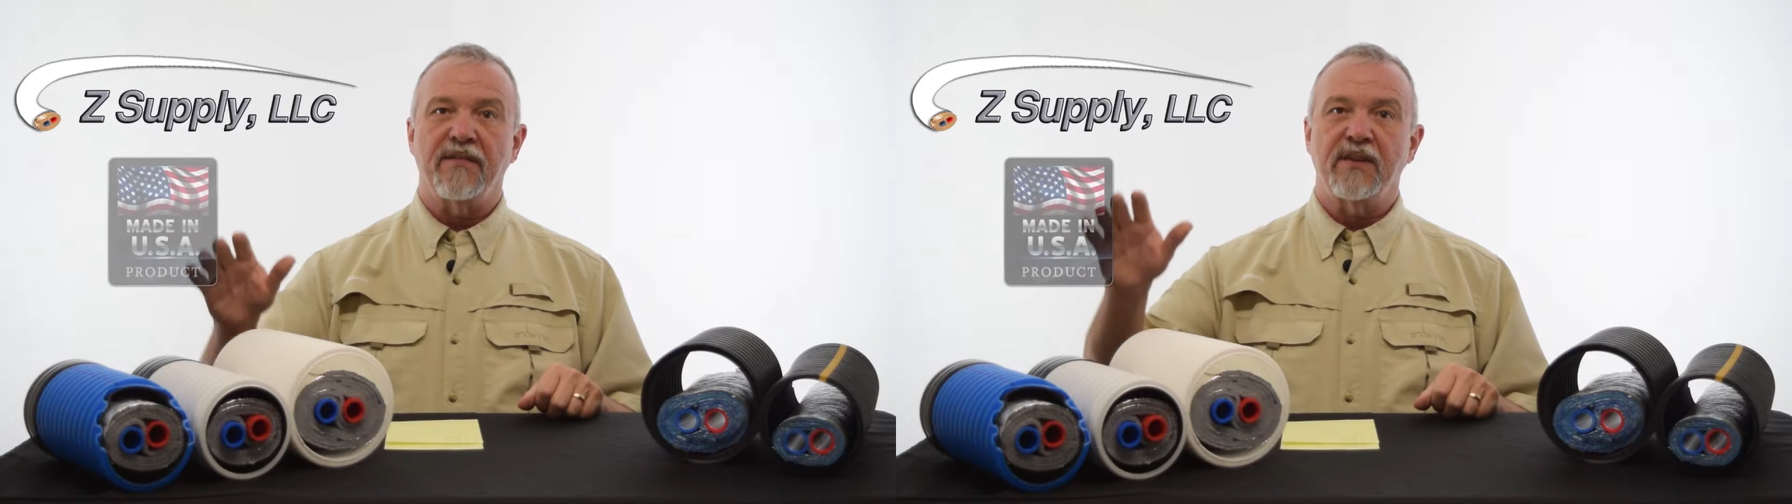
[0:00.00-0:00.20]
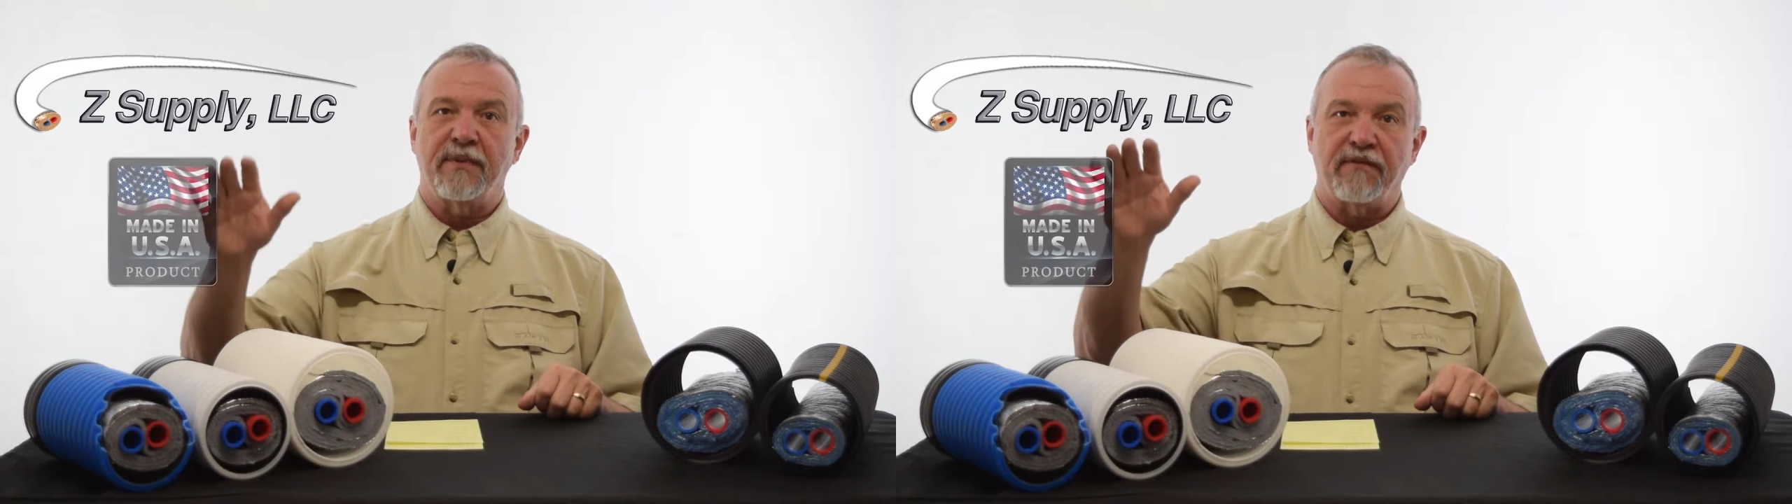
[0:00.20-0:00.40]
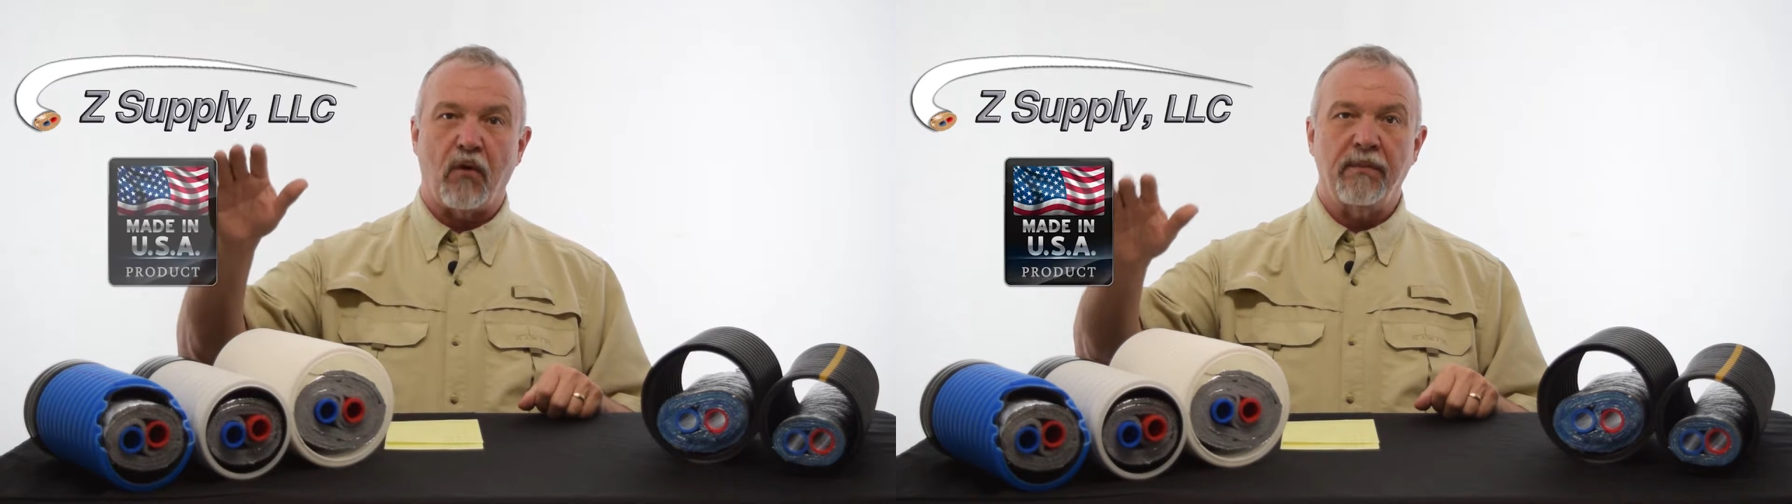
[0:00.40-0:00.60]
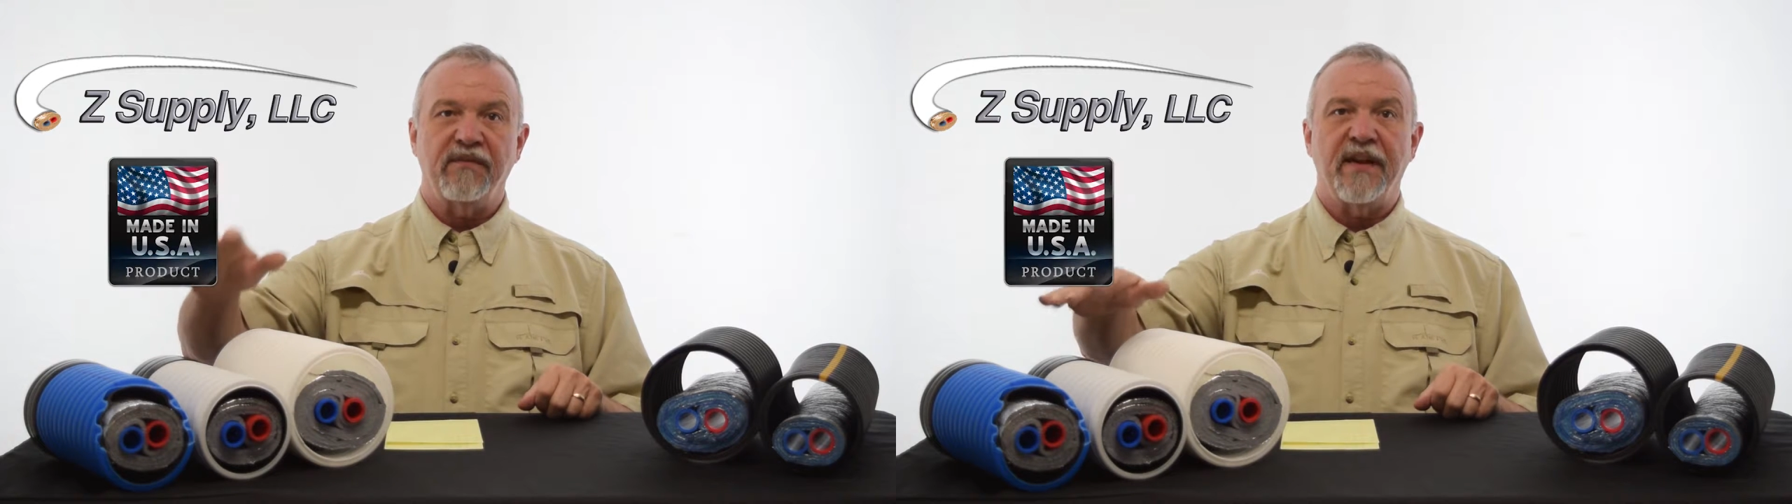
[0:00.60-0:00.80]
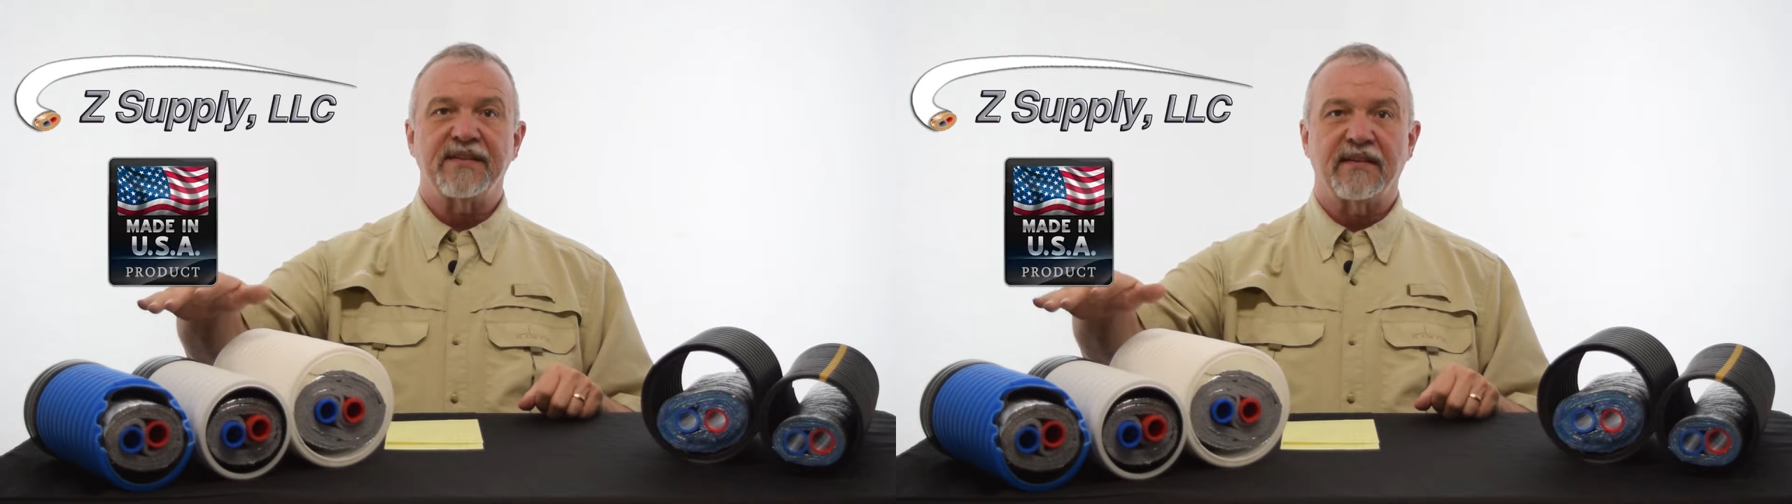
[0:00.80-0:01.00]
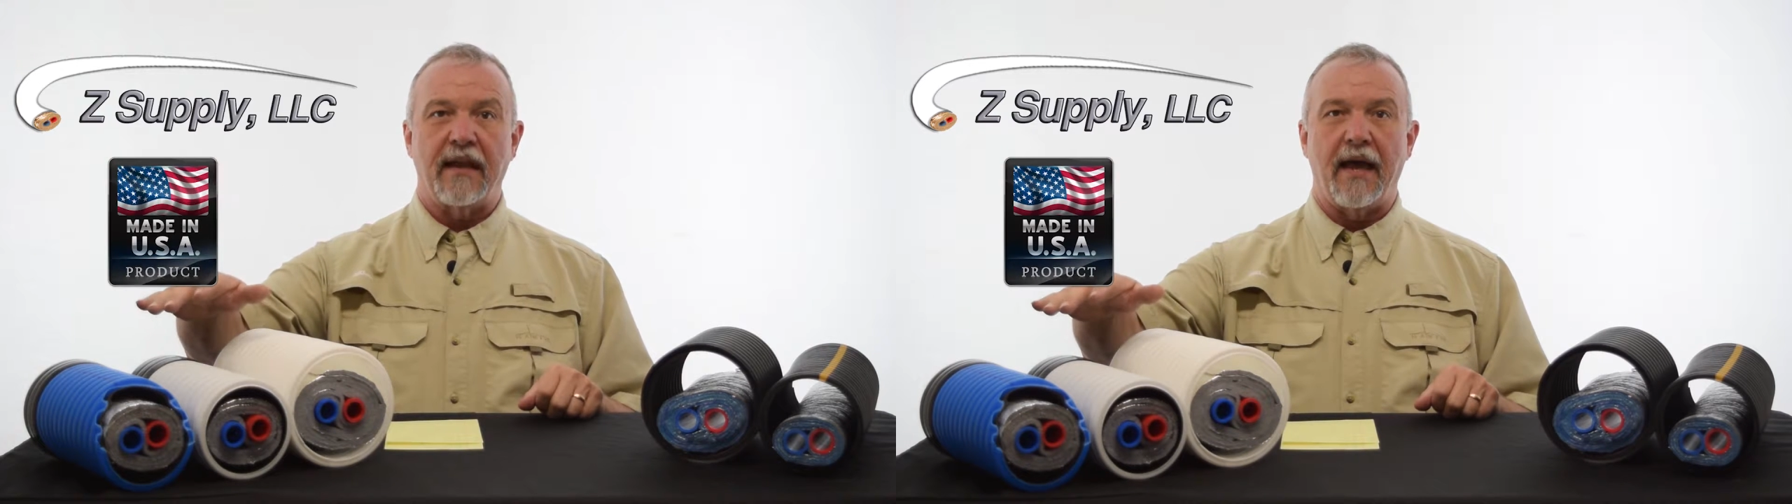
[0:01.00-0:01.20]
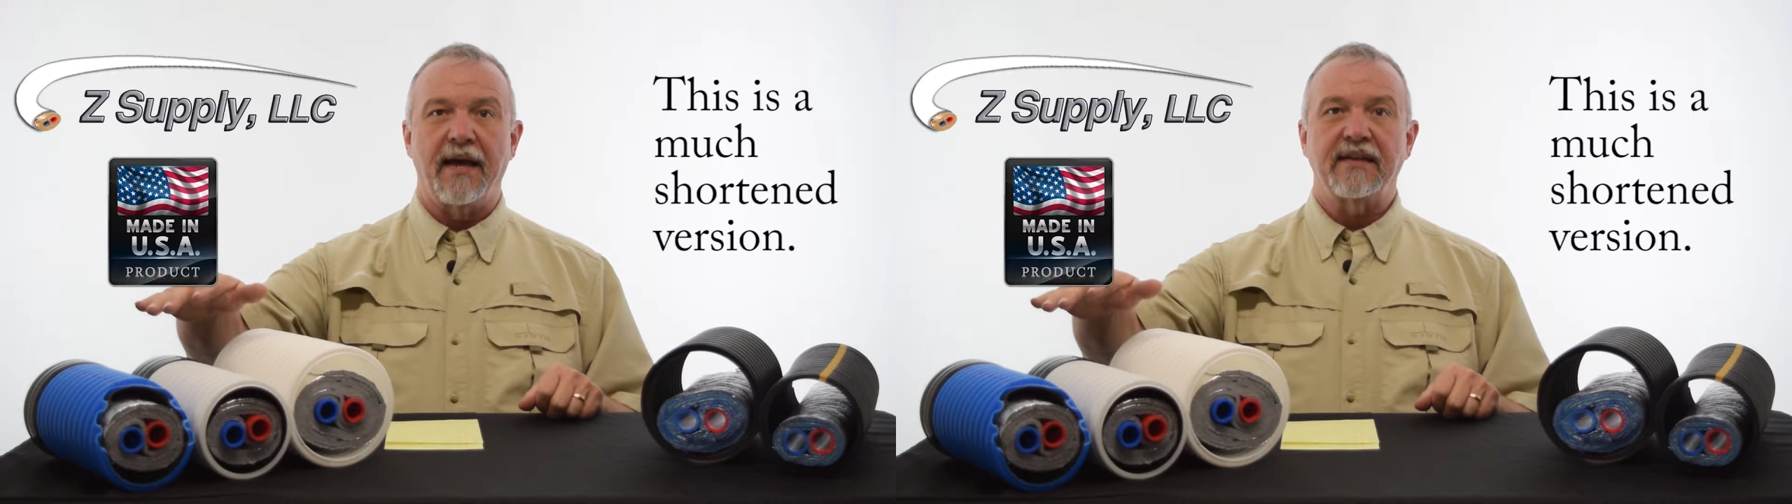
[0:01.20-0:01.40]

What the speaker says: the Performance line